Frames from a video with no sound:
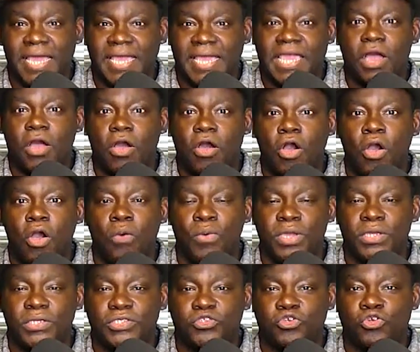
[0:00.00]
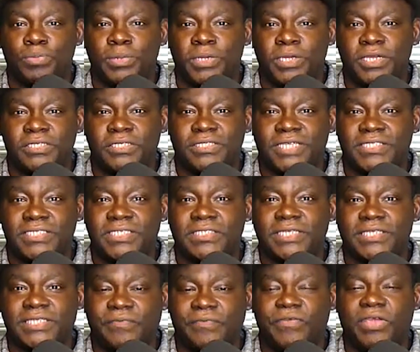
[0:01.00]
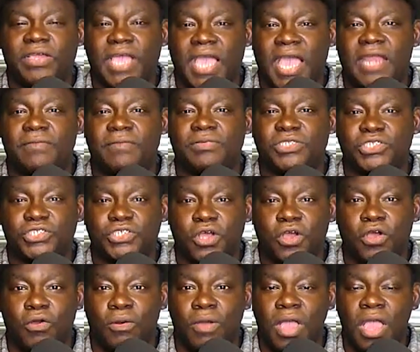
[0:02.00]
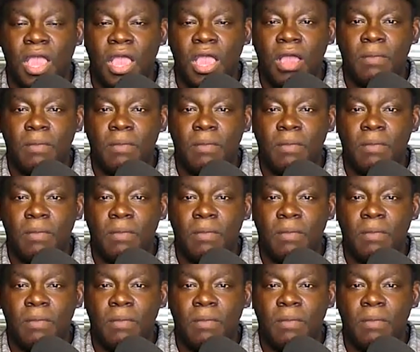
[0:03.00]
like I always do because this is a different kind of show.